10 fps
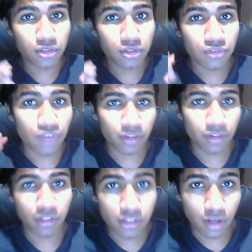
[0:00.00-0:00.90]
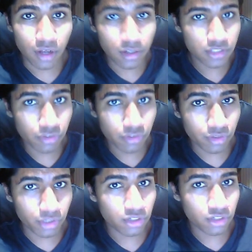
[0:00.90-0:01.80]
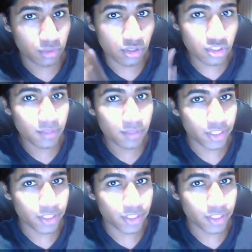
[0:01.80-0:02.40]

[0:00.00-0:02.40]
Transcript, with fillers: found that these all these three creatures were so similar